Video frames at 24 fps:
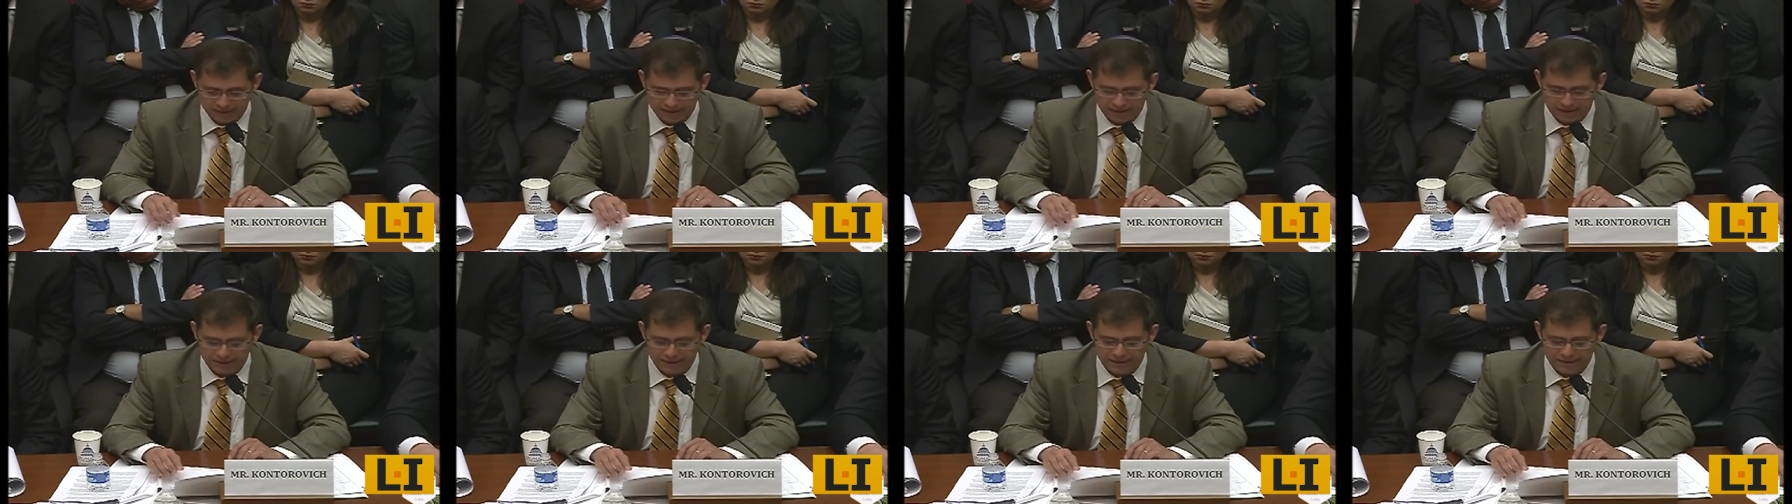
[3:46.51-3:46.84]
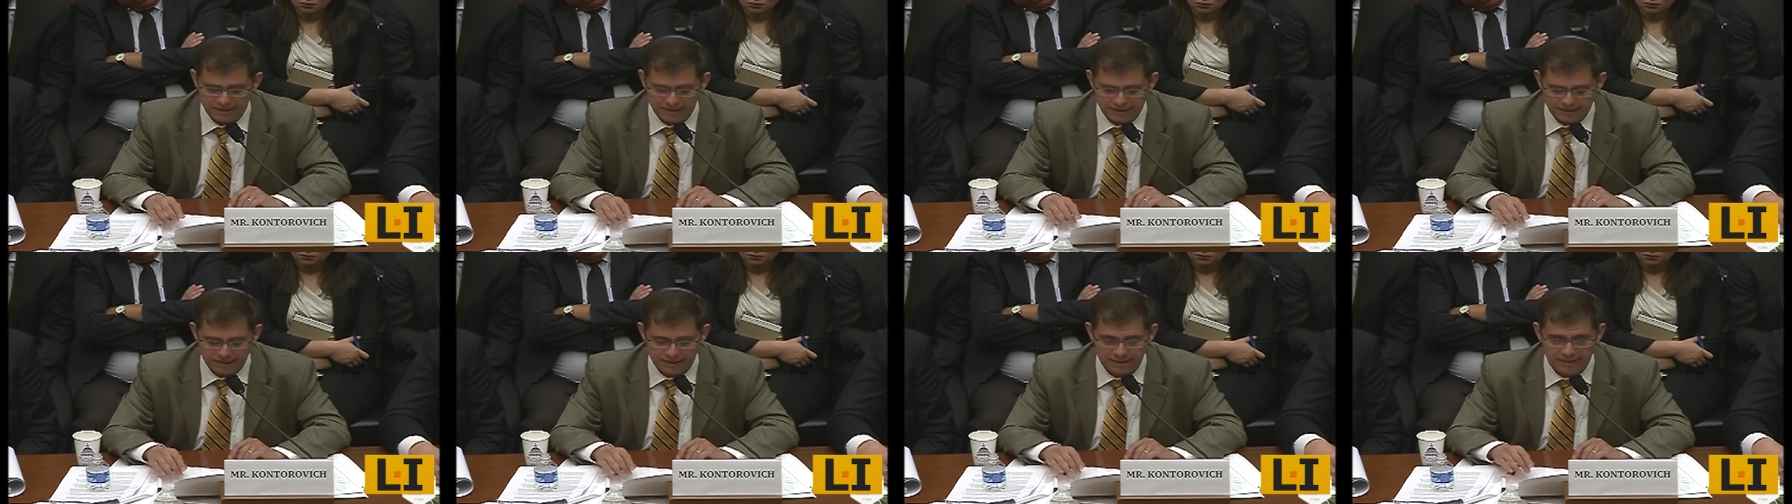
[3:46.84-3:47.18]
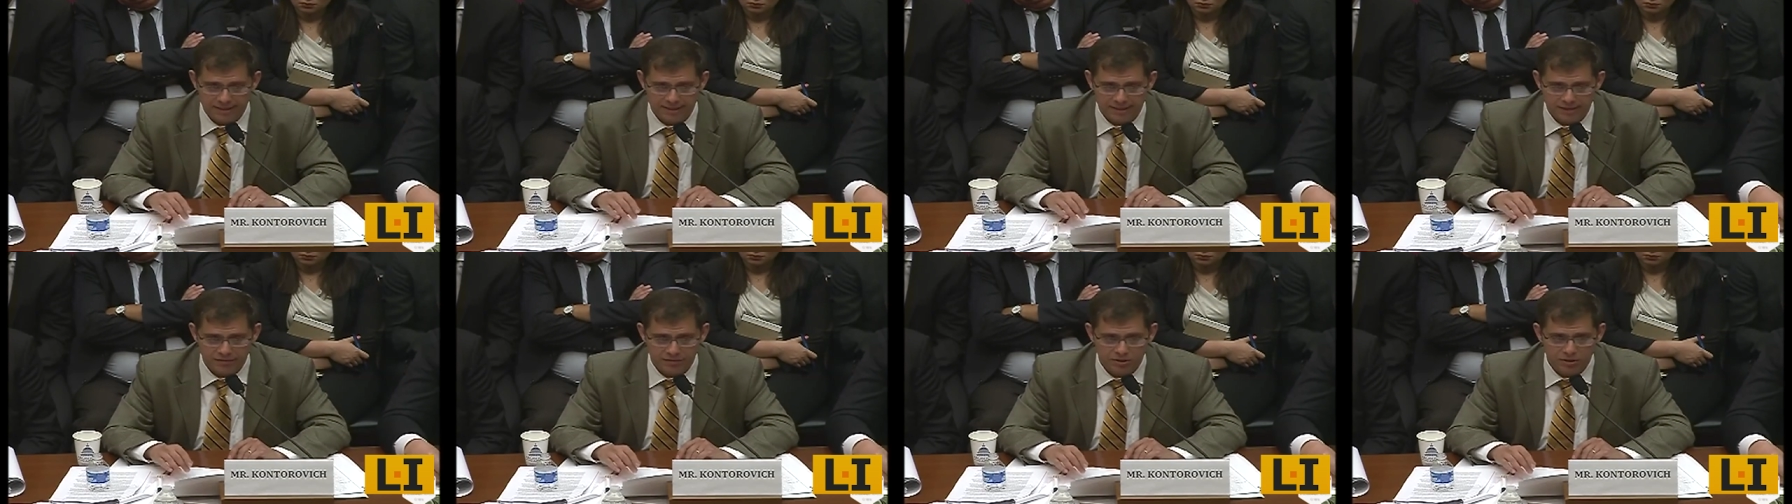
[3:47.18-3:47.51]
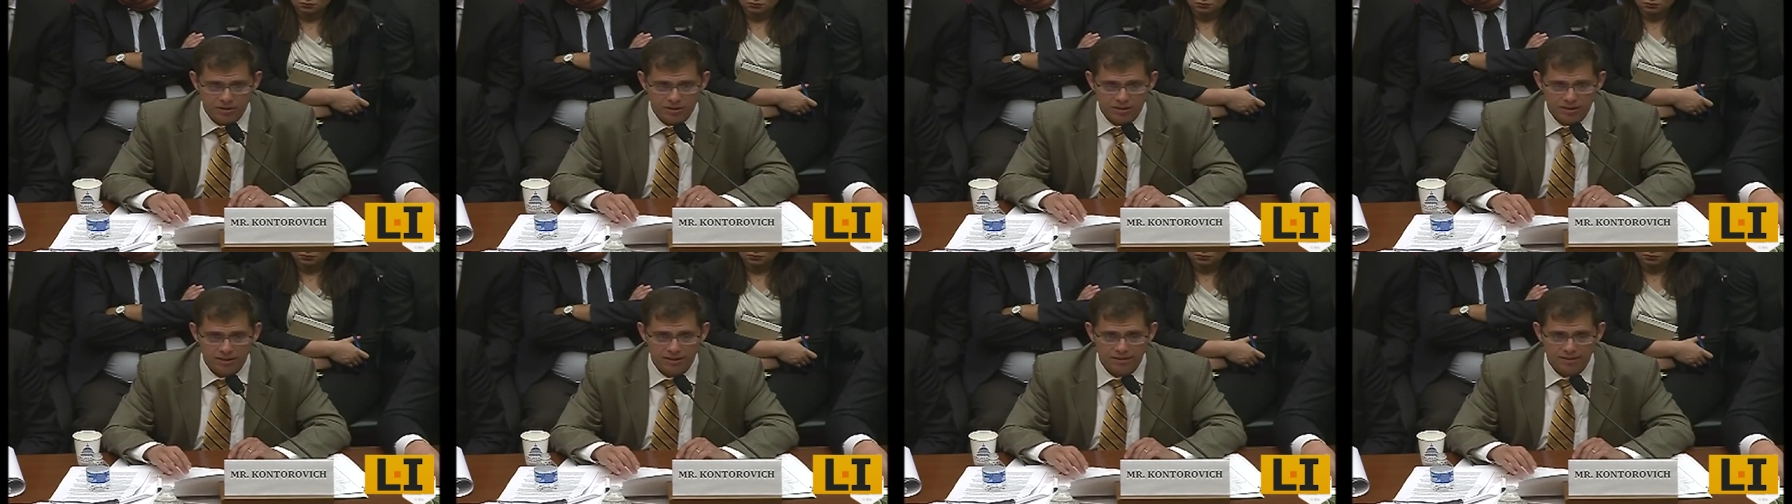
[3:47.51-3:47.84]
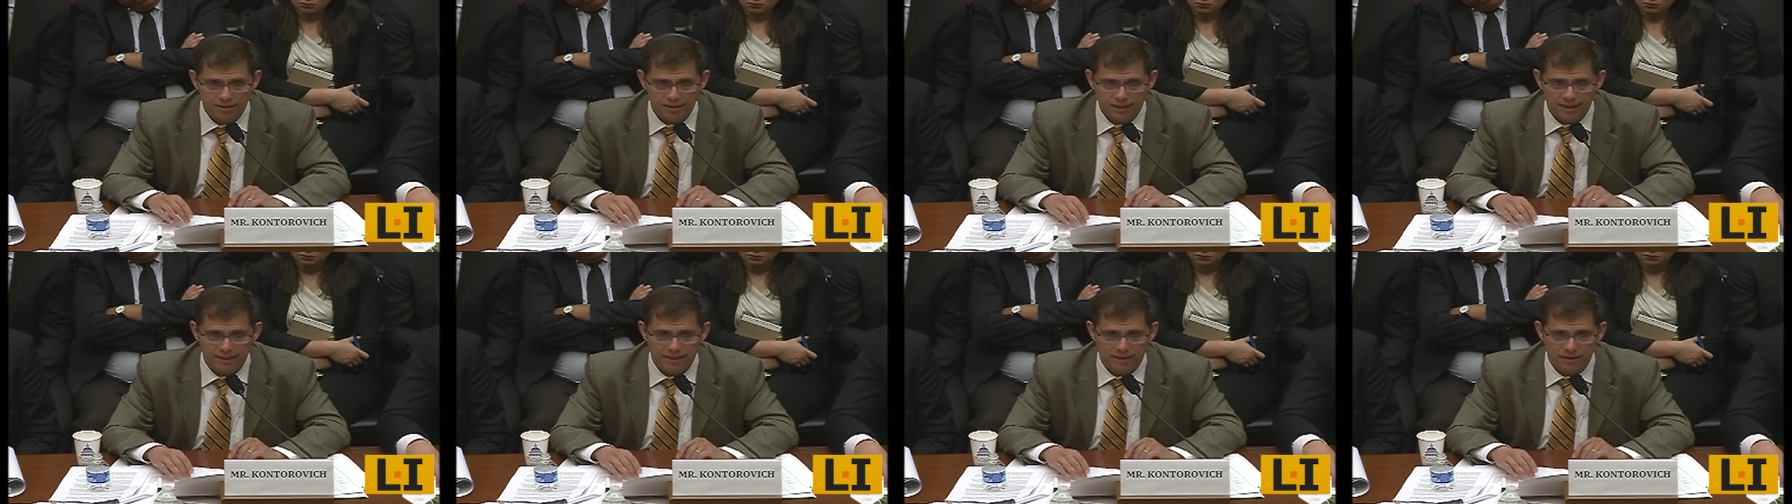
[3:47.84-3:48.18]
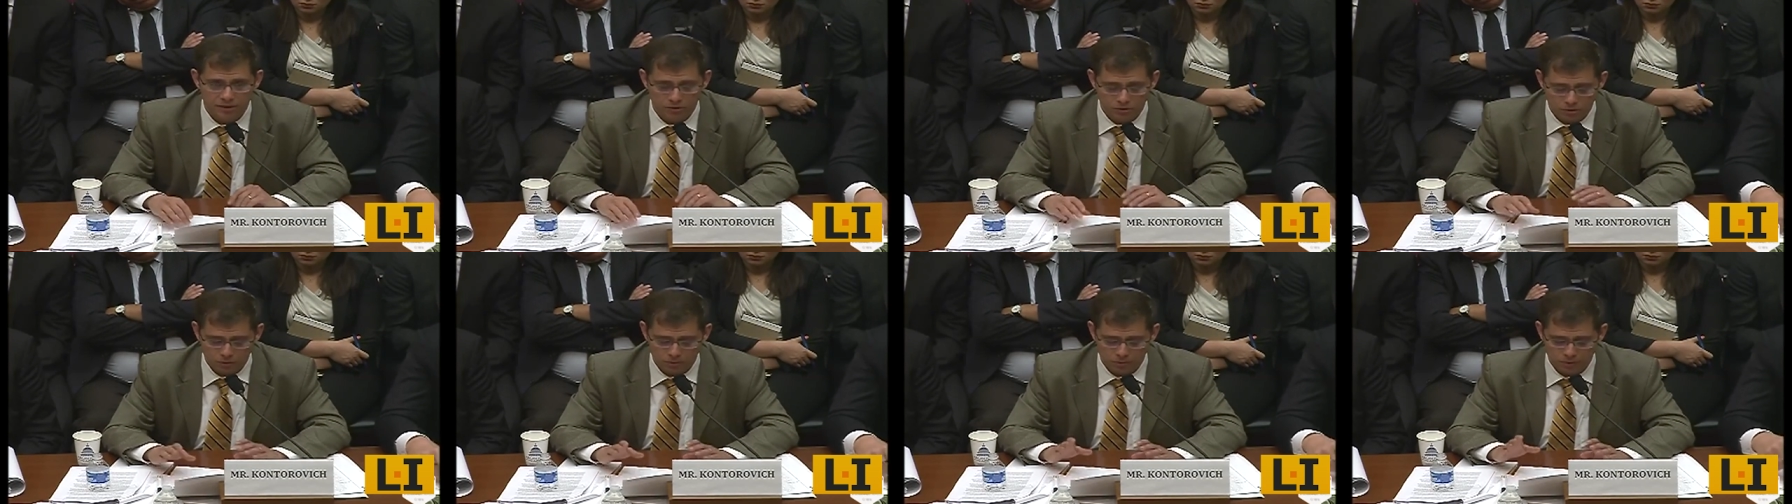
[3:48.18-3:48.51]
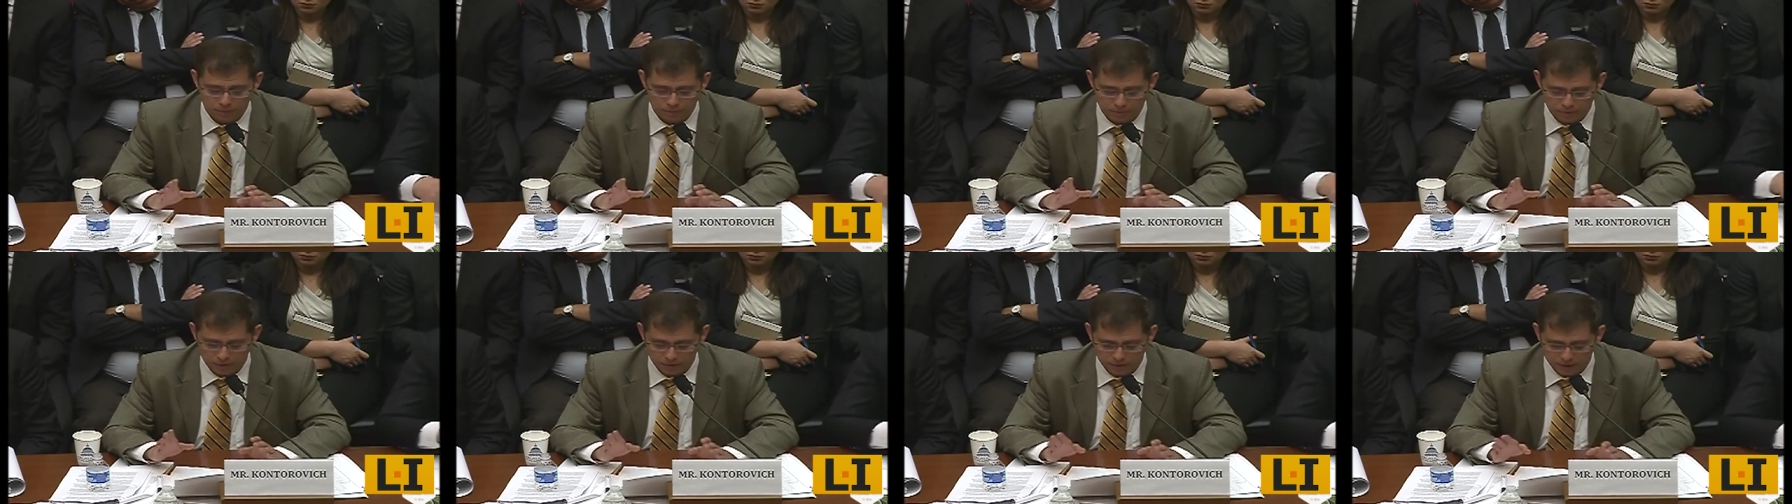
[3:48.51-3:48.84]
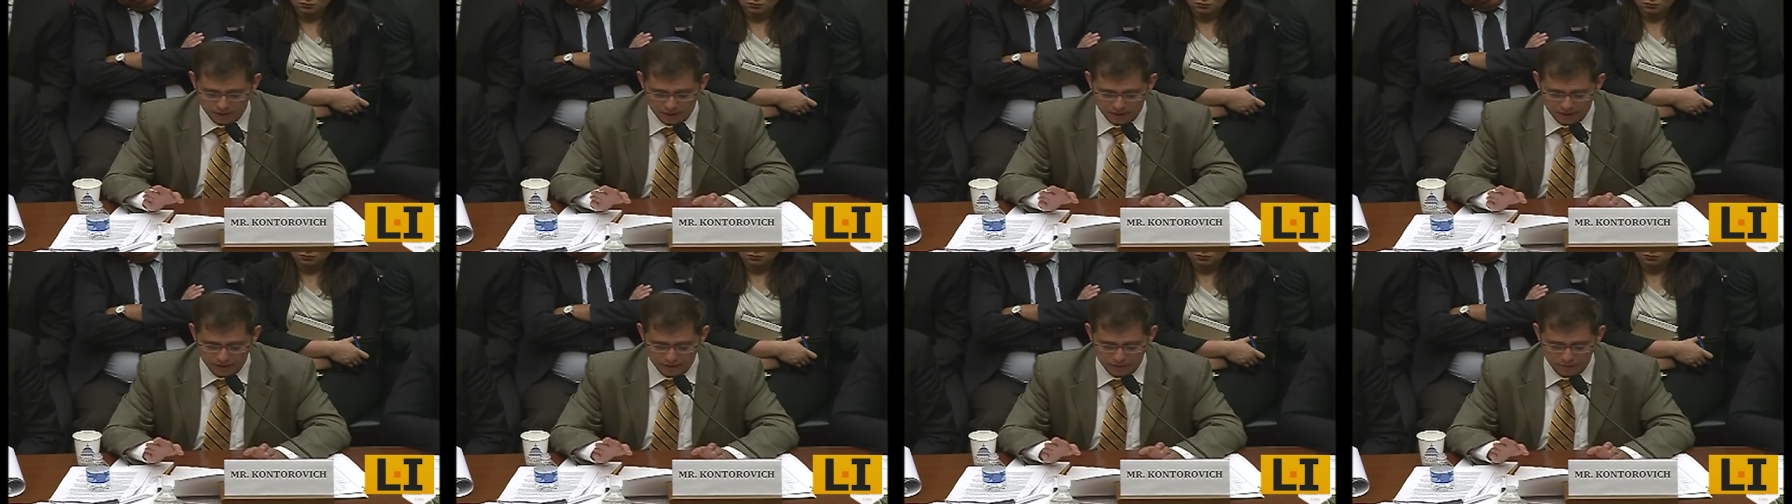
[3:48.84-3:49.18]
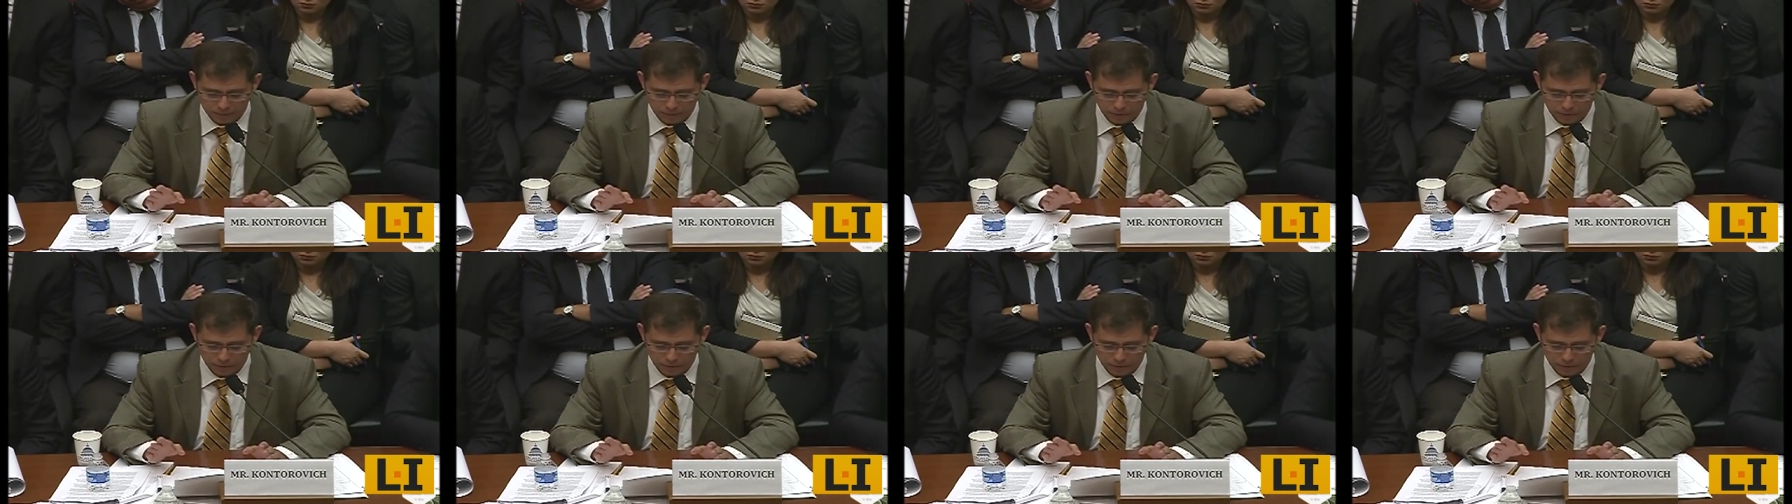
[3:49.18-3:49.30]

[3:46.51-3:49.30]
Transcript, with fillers: to 1967 that any ultimate uh,